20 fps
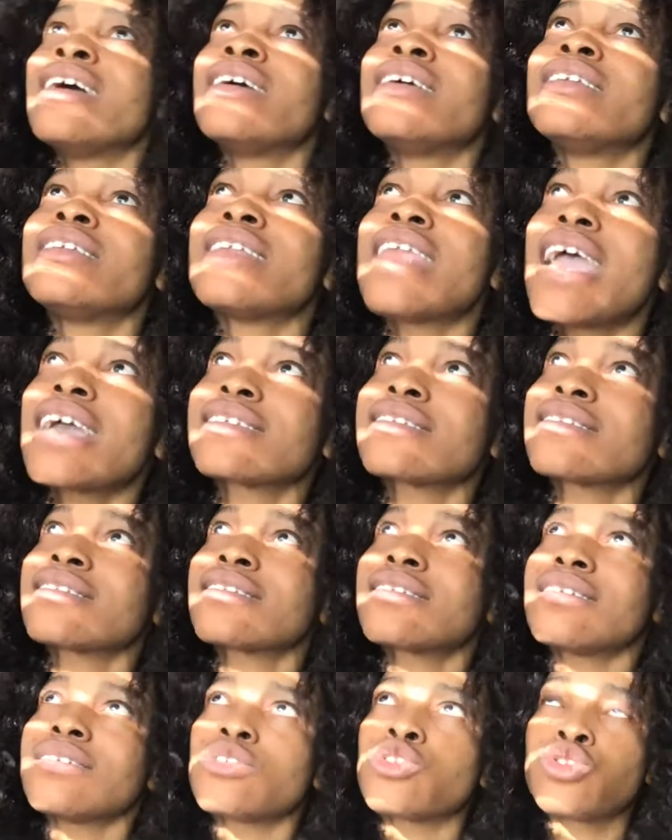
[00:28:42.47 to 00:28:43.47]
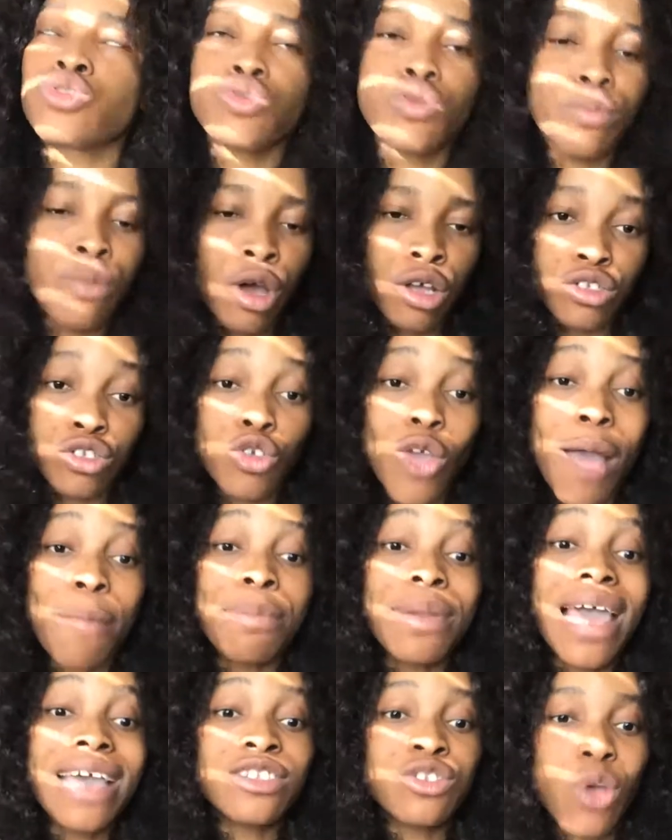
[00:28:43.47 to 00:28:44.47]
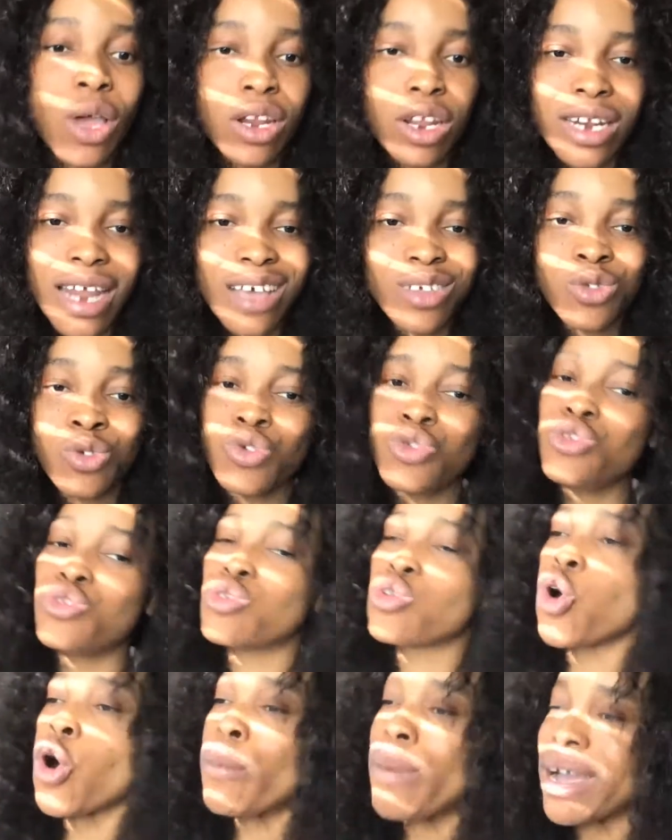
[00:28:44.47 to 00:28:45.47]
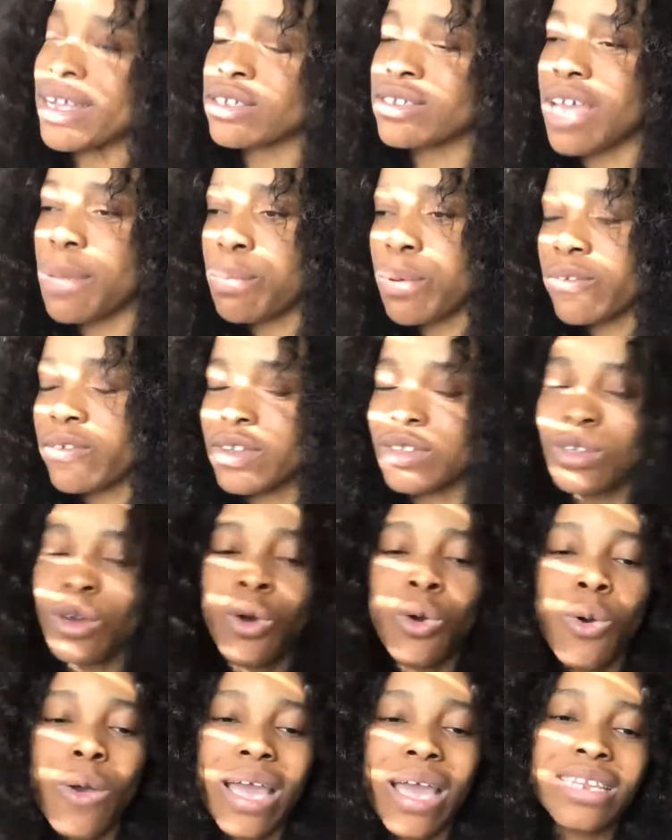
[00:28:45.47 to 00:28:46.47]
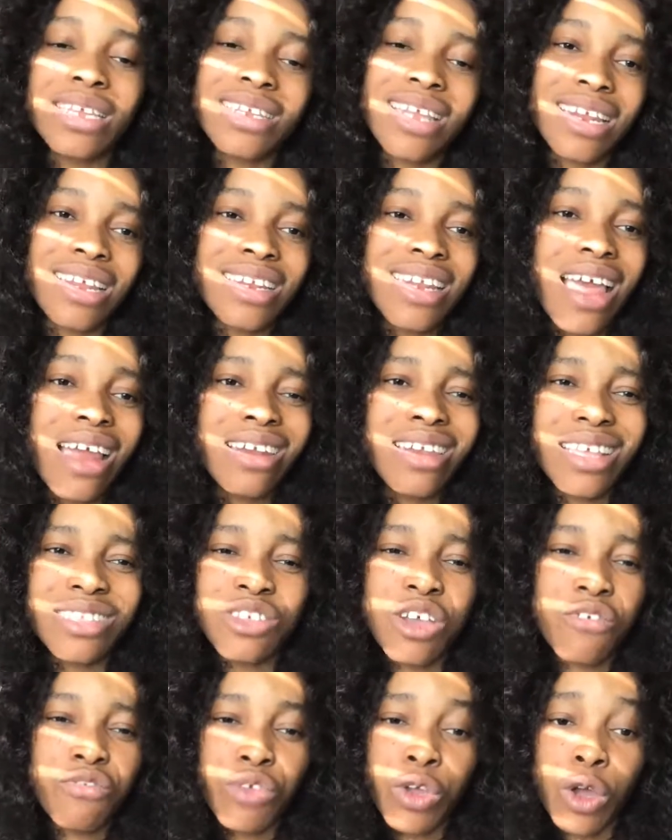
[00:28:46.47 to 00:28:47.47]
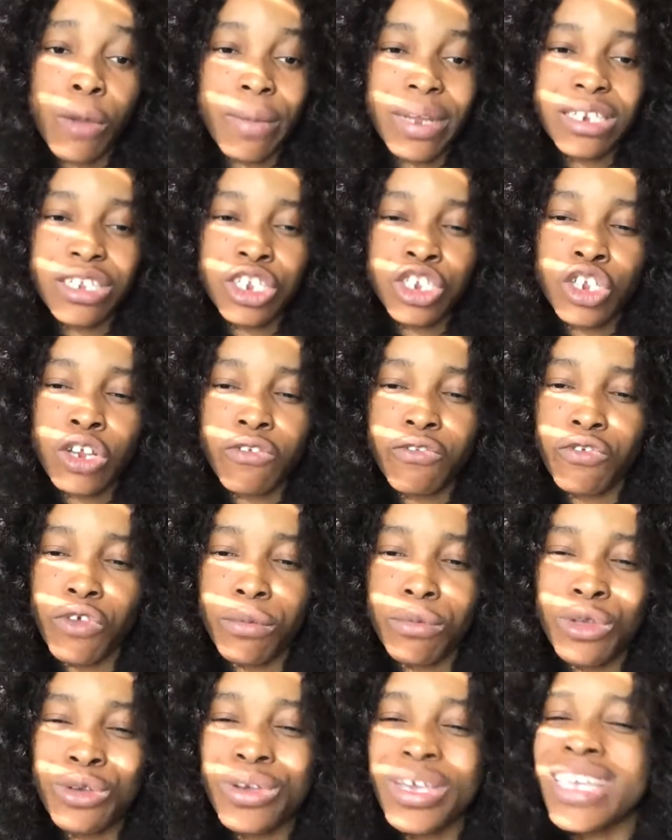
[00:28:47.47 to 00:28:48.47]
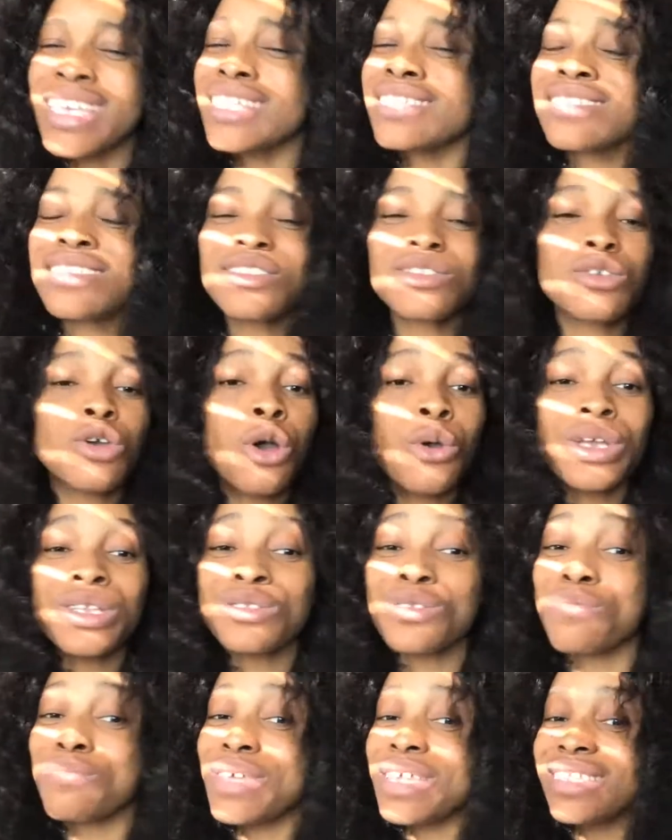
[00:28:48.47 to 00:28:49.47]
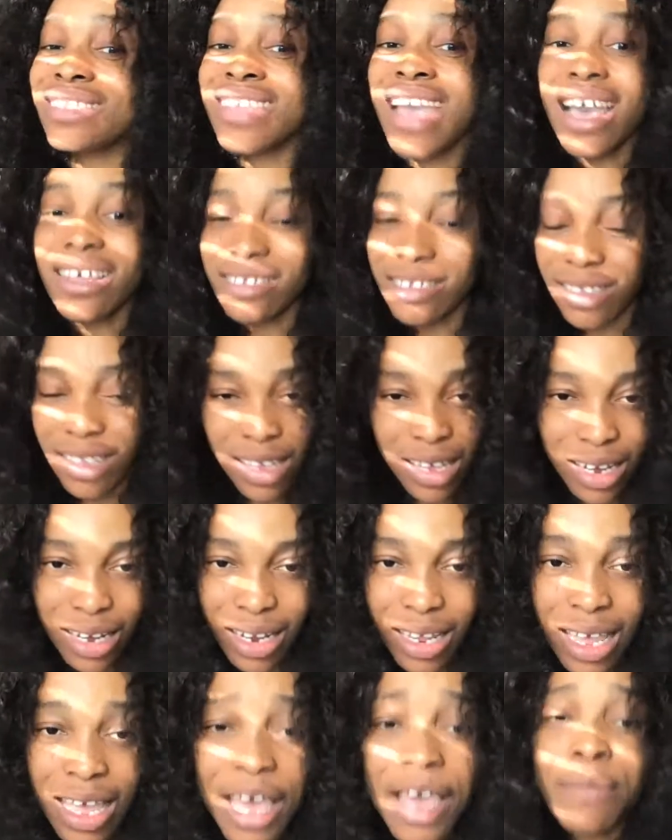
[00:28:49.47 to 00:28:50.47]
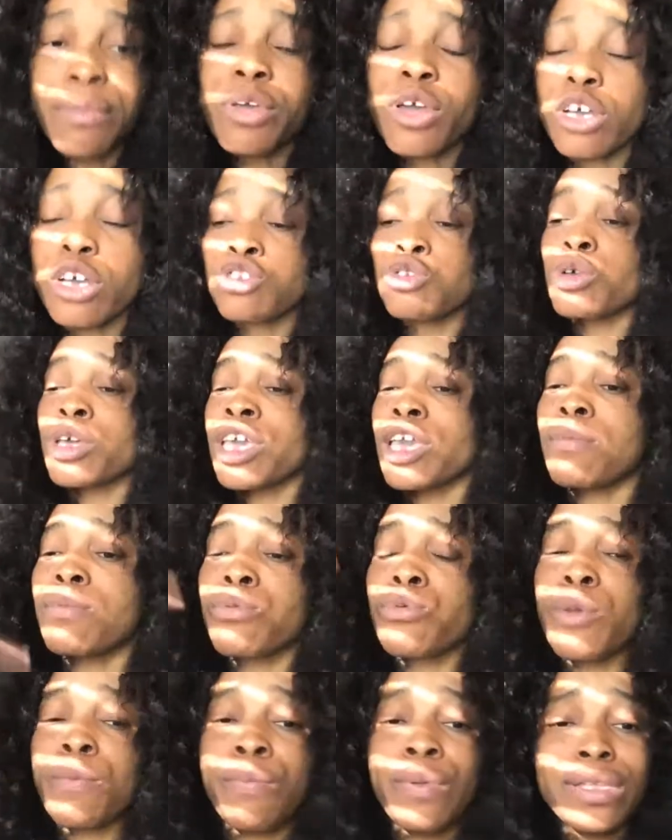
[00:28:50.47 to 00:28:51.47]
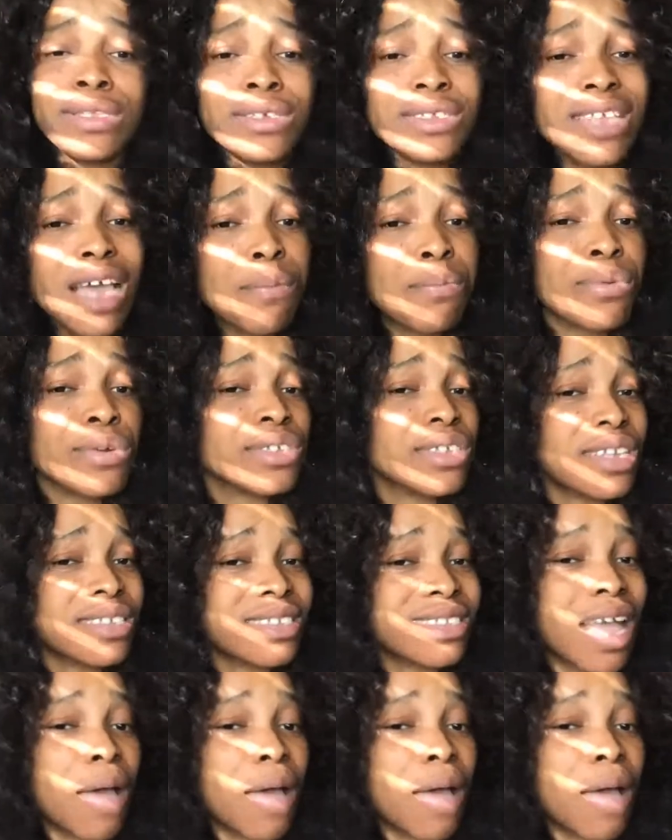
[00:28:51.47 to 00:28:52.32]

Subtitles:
Next 2 months, you apply to another school, you go back to that professor. Oh, I need another letter of recommendation from you. It is going to be tasking because you keep repeating that process.